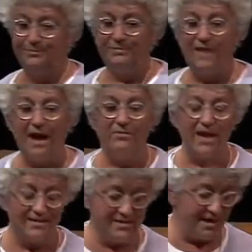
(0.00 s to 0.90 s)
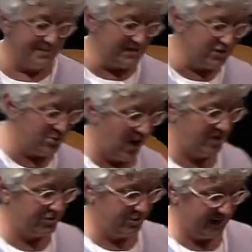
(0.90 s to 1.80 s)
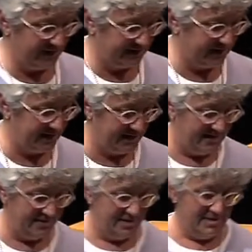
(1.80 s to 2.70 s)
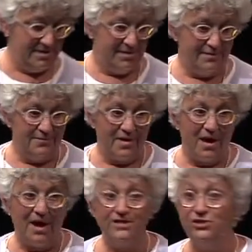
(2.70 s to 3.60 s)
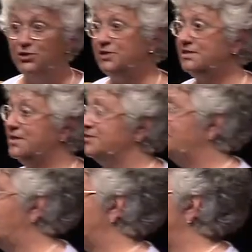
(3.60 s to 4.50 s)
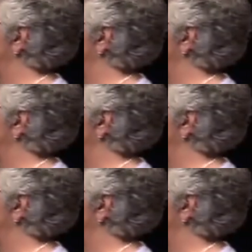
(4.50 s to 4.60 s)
Now, lest I be too altruistic, I do this because, frankly,